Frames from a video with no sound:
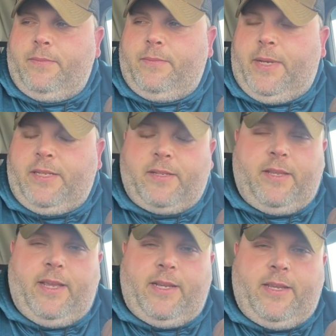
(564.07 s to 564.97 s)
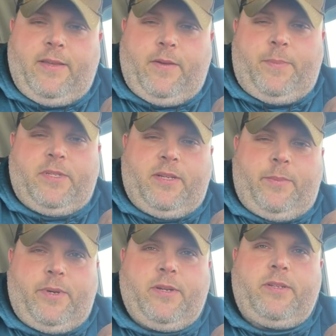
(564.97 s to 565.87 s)
basically he had to give up his
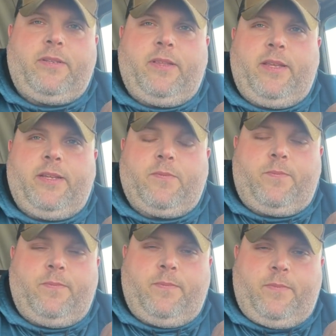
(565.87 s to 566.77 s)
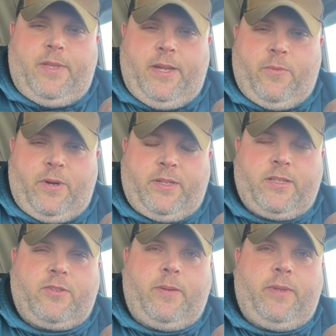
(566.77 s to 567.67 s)
numbers that he worked
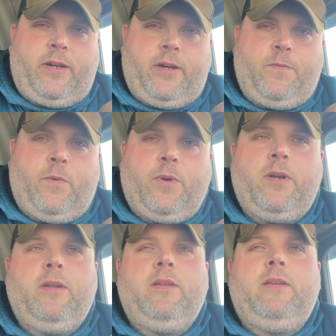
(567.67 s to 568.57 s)
extremely hard for,